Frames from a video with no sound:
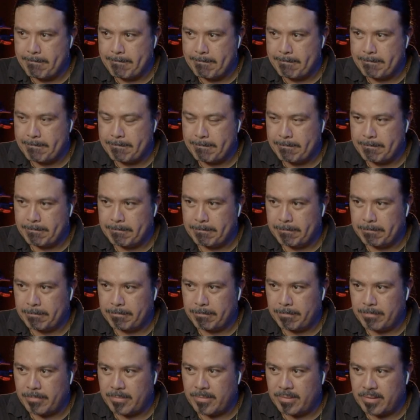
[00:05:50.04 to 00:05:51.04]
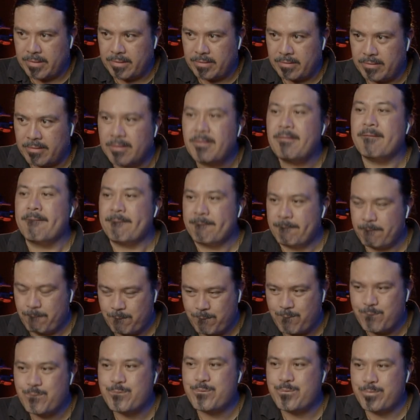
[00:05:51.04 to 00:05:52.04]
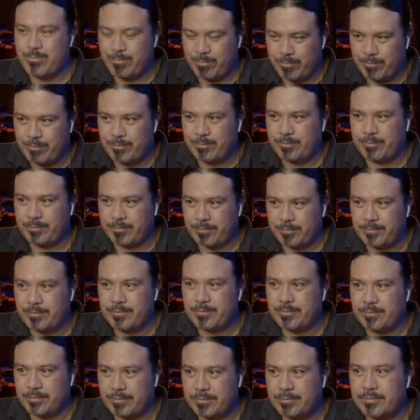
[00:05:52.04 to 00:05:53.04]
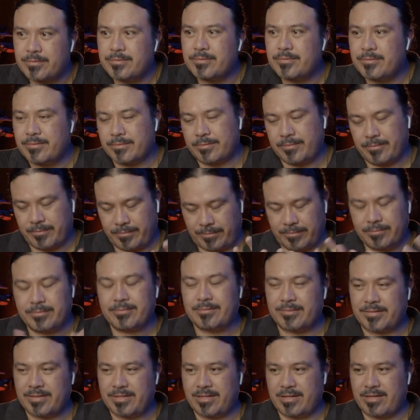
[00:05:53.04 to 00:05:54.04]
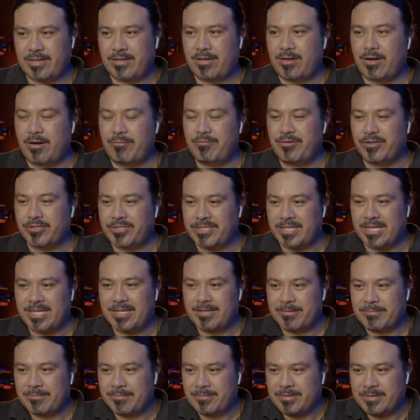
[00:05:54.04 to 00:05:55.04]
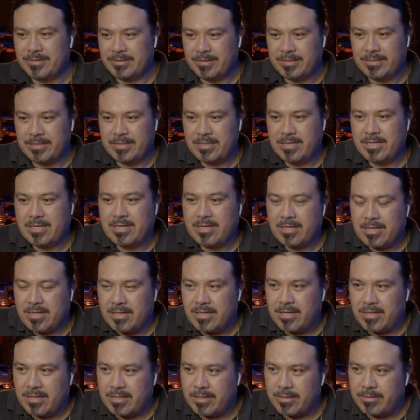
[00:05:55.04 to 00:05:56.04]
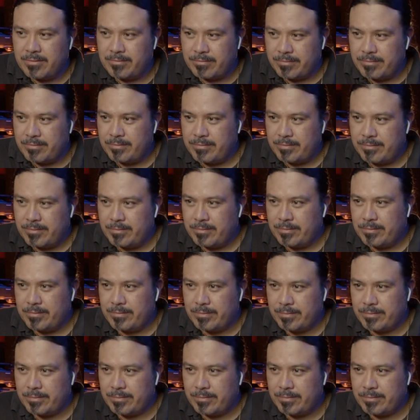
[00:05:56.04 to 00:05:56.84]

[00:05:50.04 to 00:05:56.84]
the Mauna and what happened at Mauna Kea and hula and the community that's, you know,